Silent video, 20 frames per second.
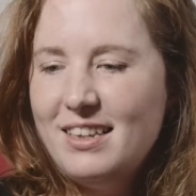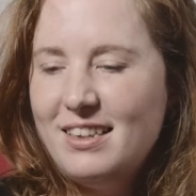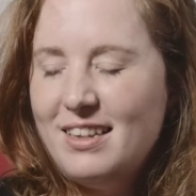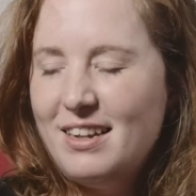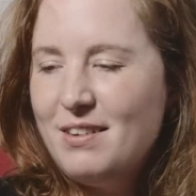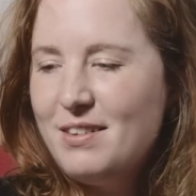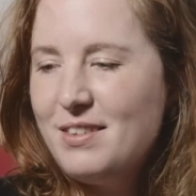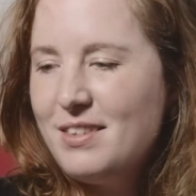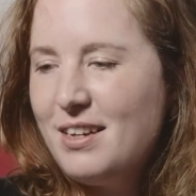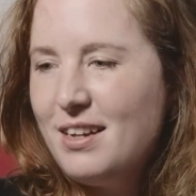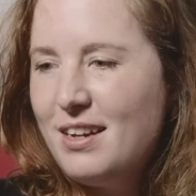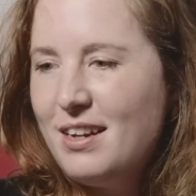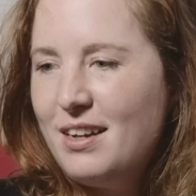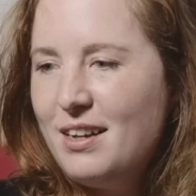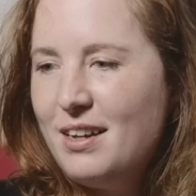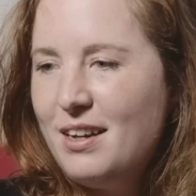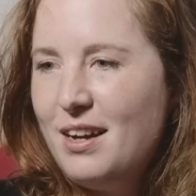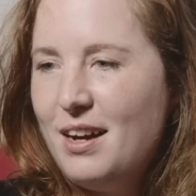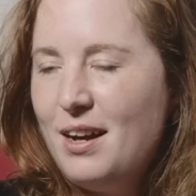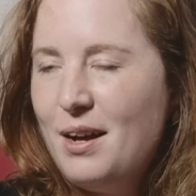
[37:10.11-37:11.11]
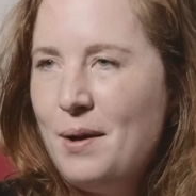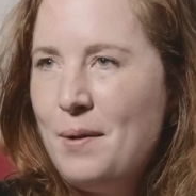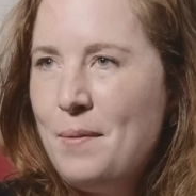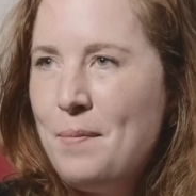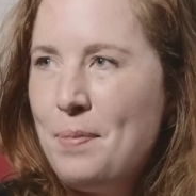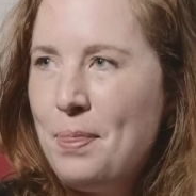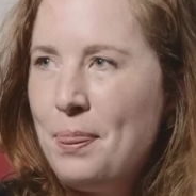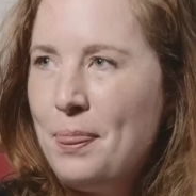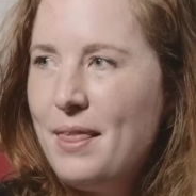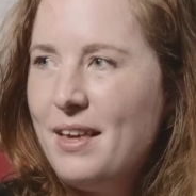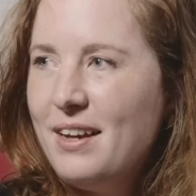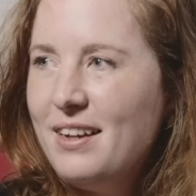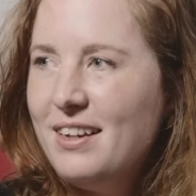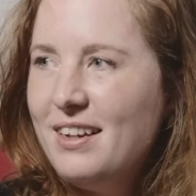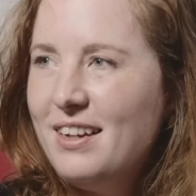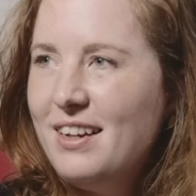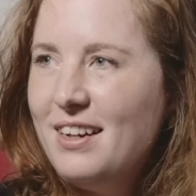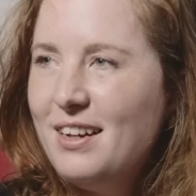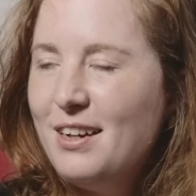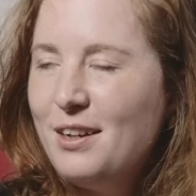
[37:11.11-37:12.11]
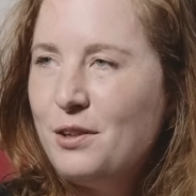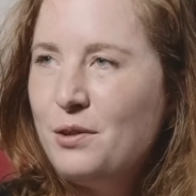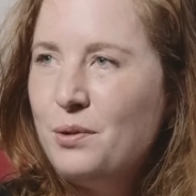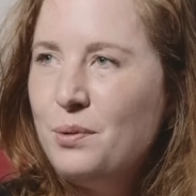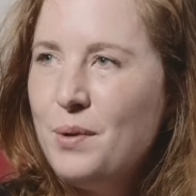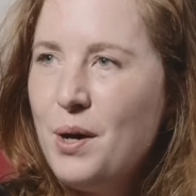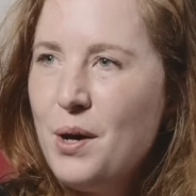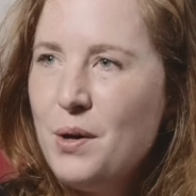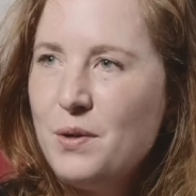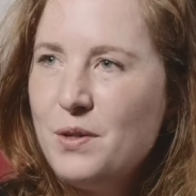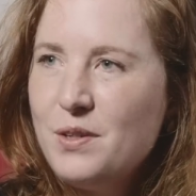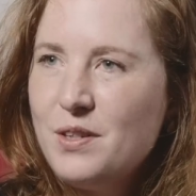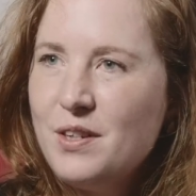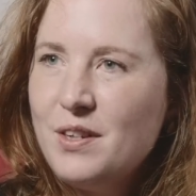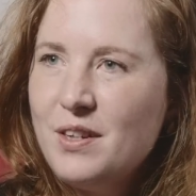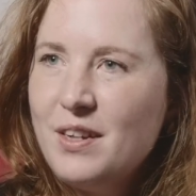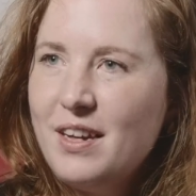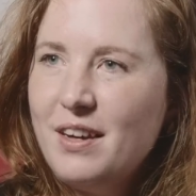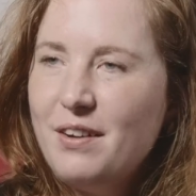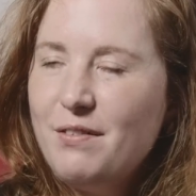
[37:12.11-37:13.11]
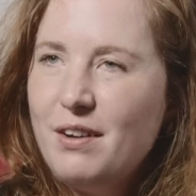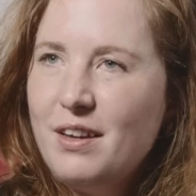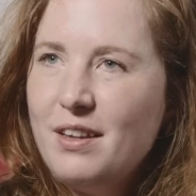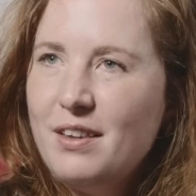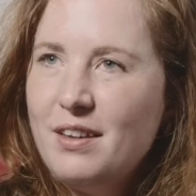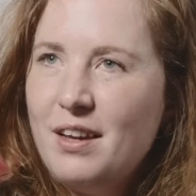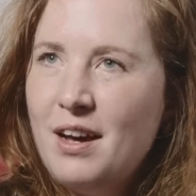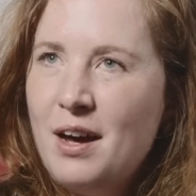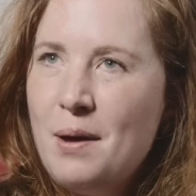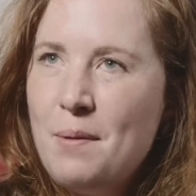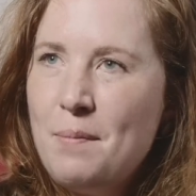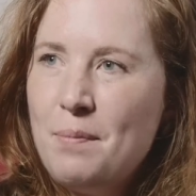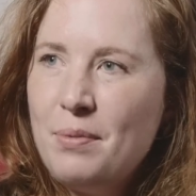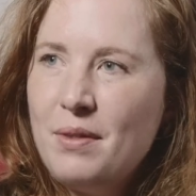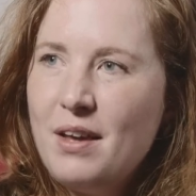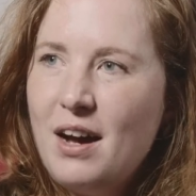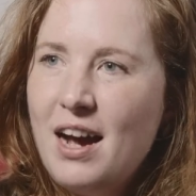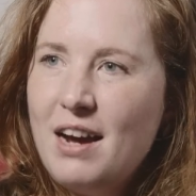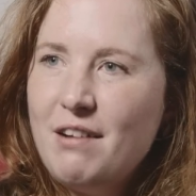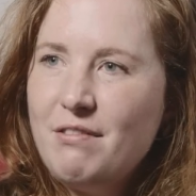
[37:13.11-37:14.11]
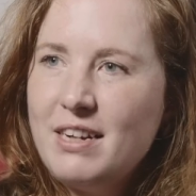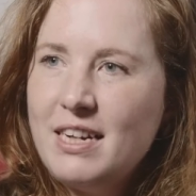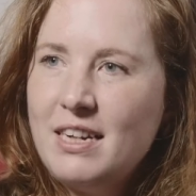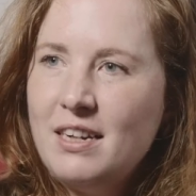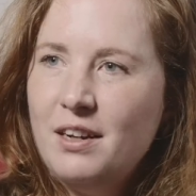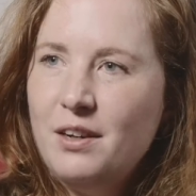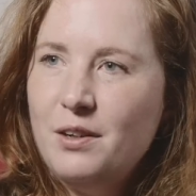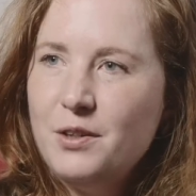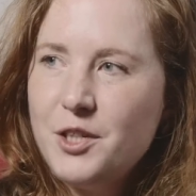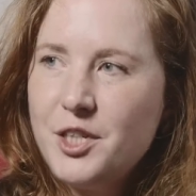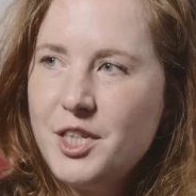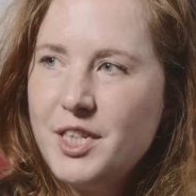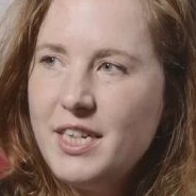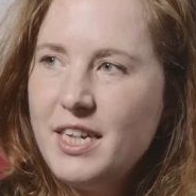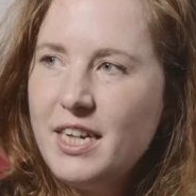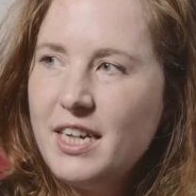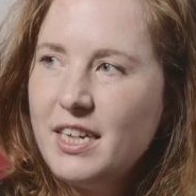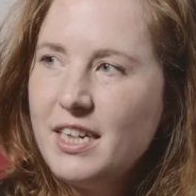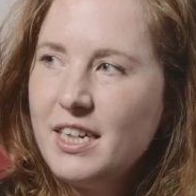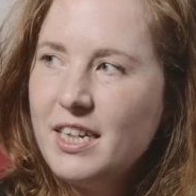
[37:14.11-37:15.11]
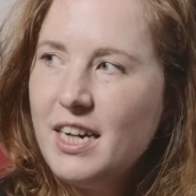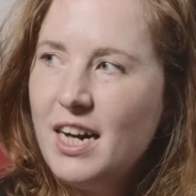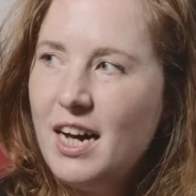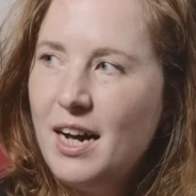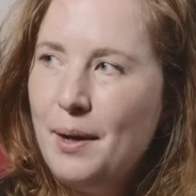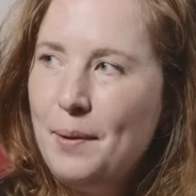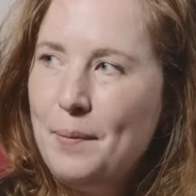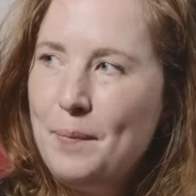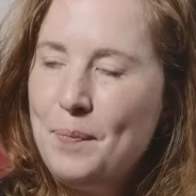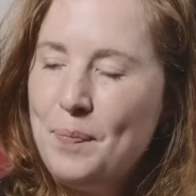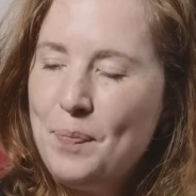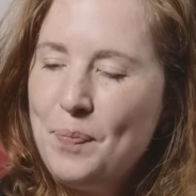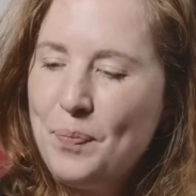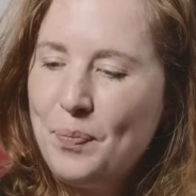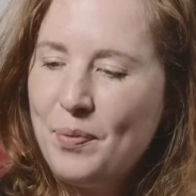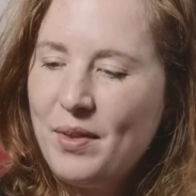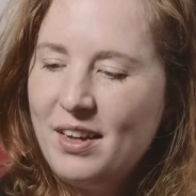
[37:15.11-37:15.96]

There's a, um, a quote um, Irene Lushtig um,